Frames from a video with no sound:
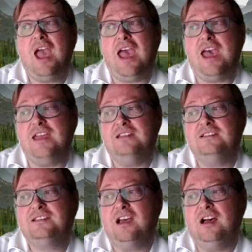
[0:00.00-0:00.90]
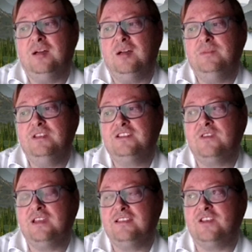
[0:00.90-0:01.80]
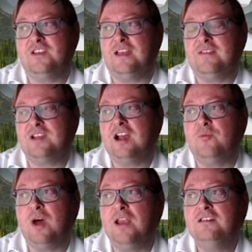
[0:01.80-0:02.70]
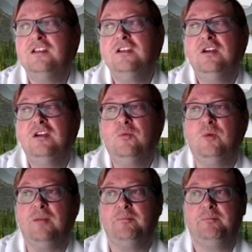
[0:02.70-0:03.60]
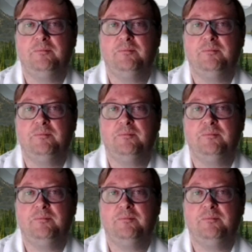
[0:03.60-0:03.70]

And so that so that's kind of one one